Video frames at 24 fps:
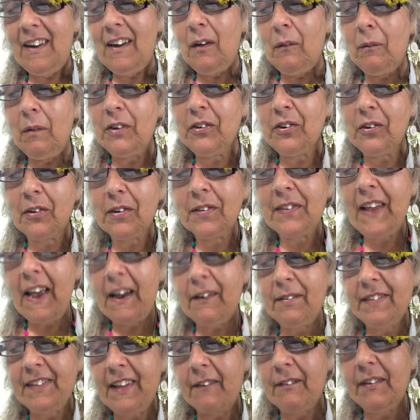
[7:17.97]
which also
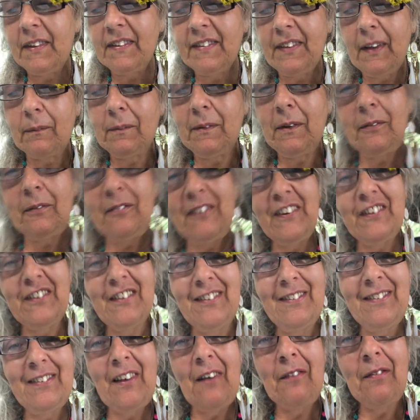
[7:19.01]
have 7
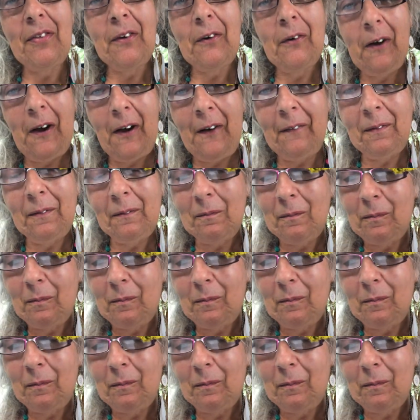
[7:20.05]
subdivisions of their own.